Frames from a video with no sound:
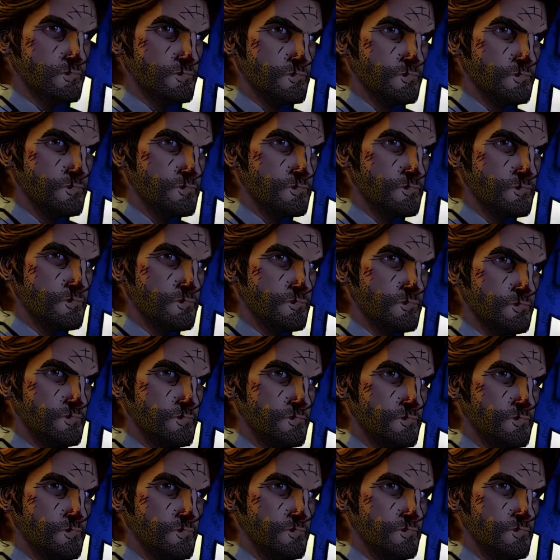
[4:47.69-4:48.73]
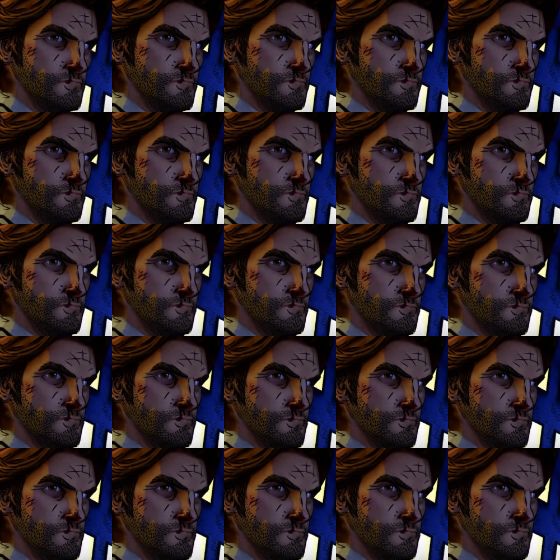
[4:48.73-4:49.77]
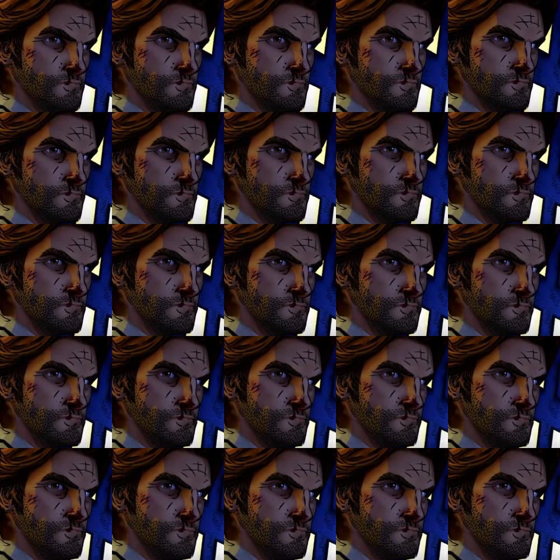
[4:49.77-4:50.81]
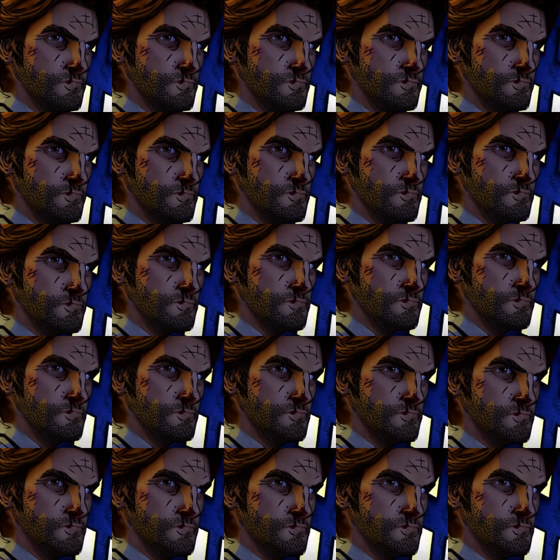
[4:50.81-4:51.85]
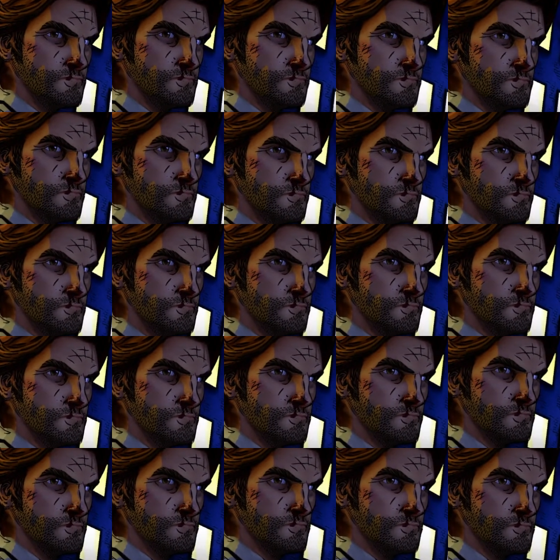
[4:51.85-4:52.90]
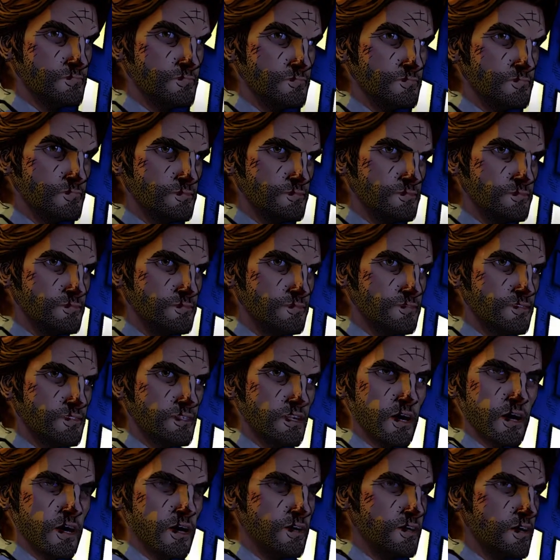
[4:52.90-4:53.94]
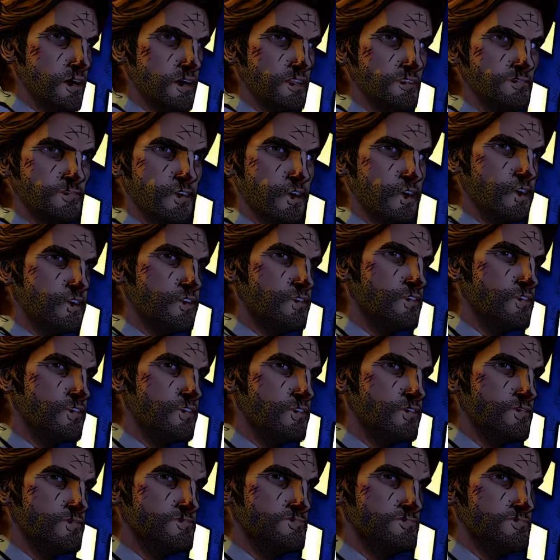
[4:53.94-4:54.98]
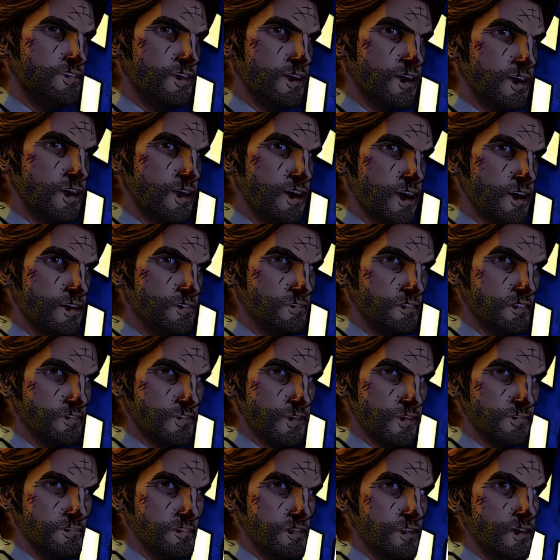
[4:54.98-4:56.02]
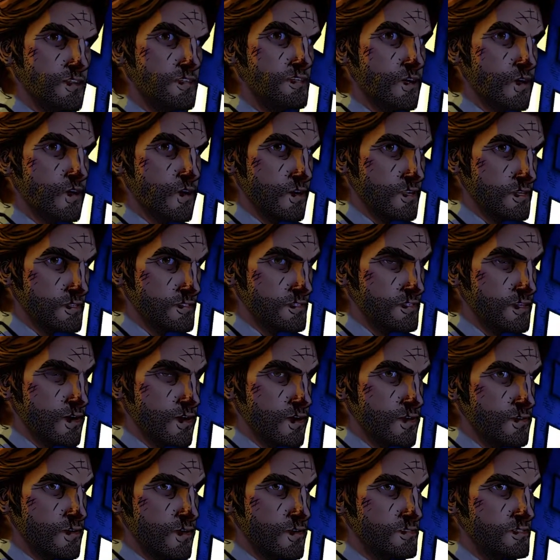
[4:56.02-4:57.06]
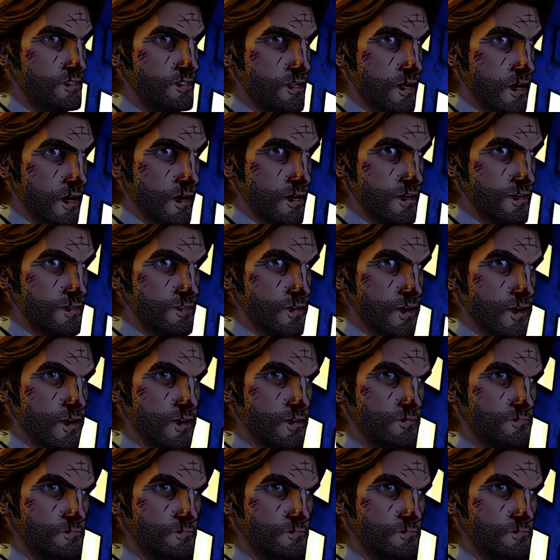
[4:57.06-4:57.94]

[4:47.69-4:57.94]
it already is. What do I get? Well, Fabletown is a very valiant place of old laws. You can't have him running the city, the states.